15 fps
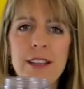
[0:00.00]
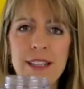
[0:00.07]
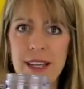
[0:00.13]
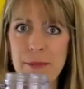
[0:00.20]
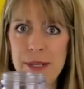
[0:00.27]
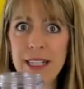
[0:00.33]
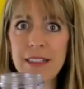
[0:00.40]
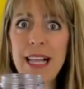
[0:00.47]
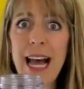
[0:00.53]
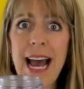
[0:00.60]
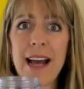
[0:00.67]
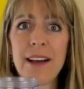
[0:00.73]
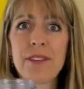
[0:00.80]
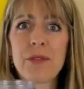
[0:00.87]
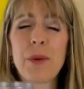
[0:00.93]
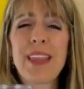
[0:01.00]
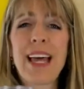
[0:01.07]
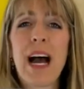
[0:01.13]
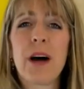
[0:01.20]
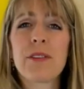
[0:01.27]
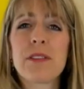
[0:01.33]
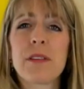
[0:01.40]
in the empty glass
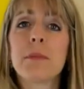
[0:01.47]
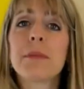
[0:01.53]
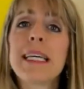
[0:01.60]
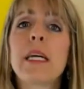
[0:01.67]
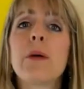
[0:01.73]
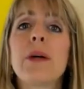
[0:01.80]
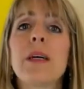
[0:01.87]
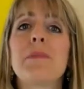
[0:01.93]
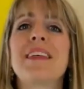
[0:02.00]
without some liquid,